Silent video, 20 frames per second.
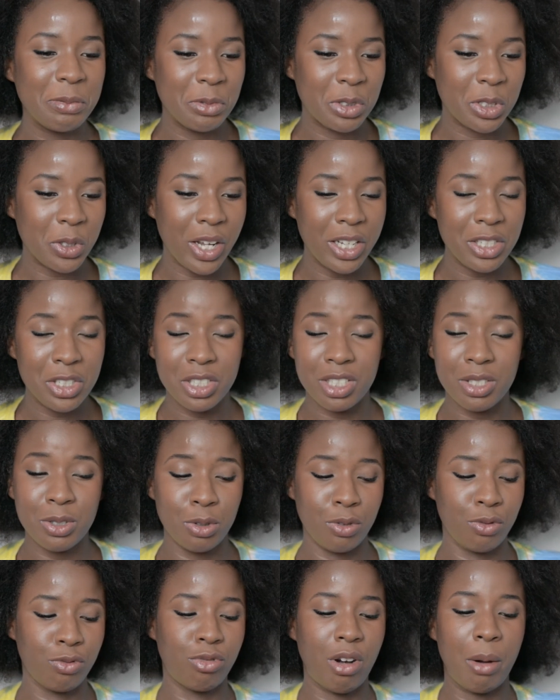So I just
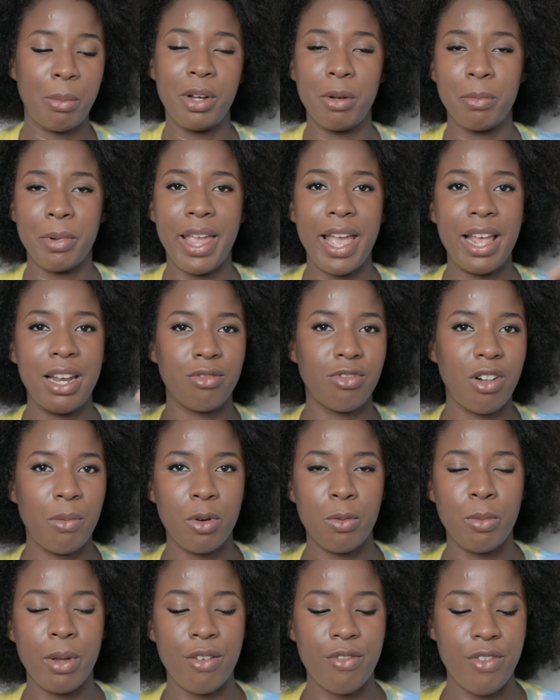sort of rub it in my hand and
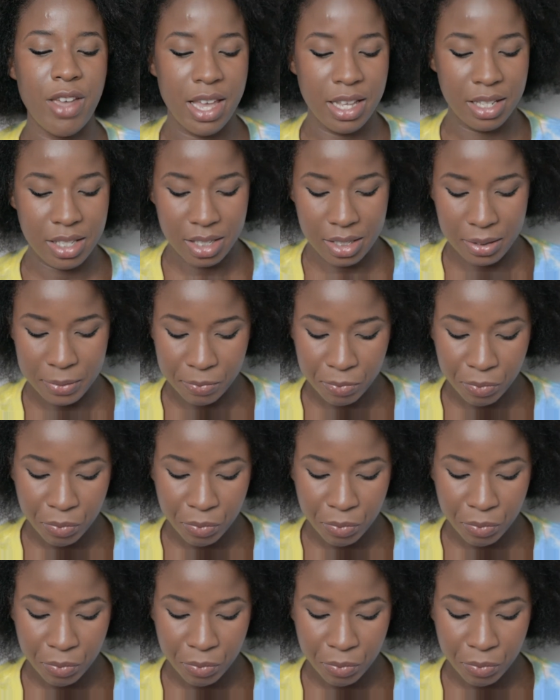rub it on my face.